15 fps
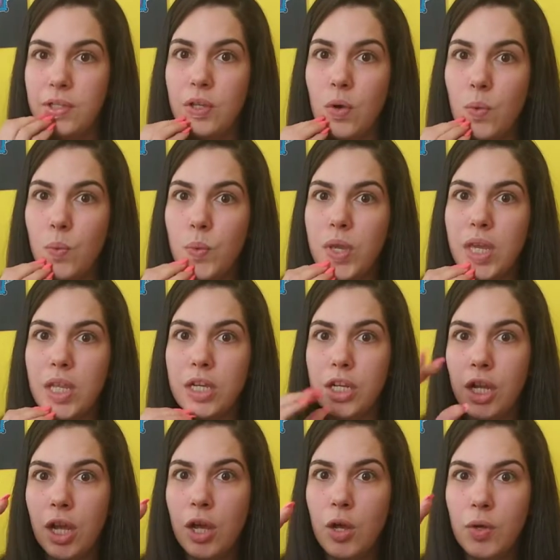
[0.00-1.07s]
So we
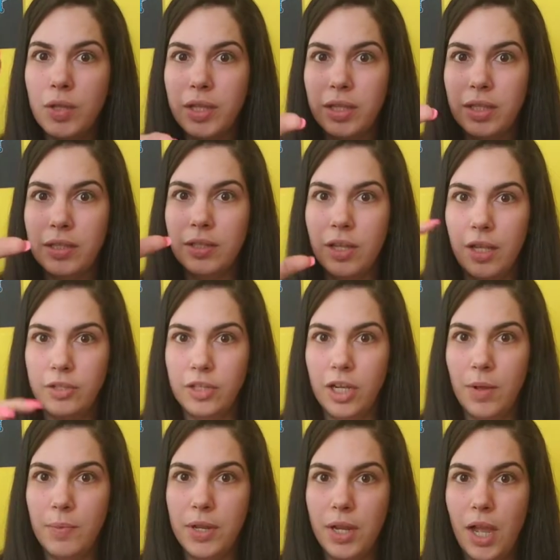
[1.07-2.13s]
know that these thoughts are
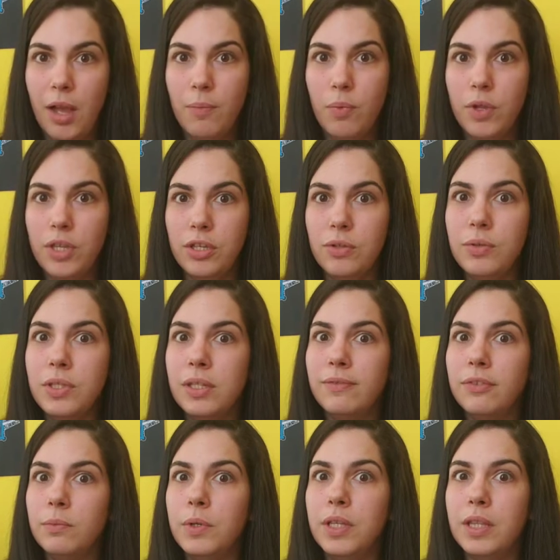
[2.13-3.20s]
coming up. We use them
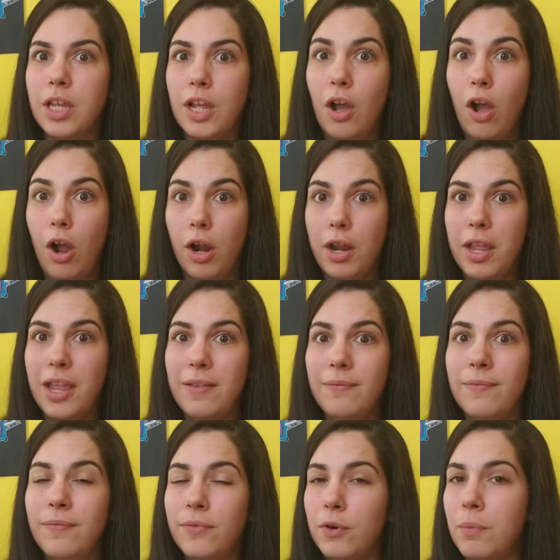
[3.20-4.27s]
for what they are:
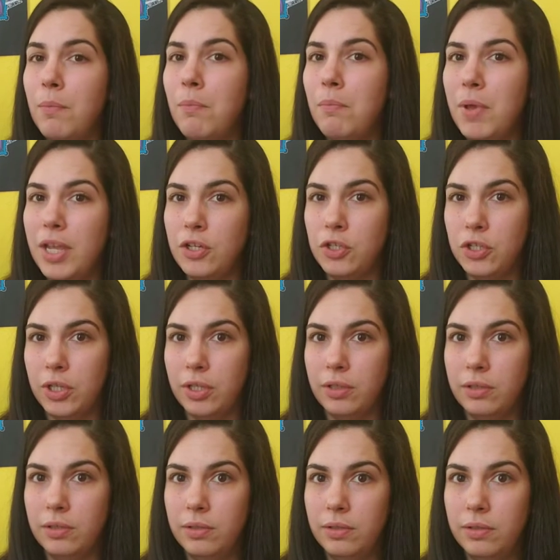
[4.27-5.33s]
information,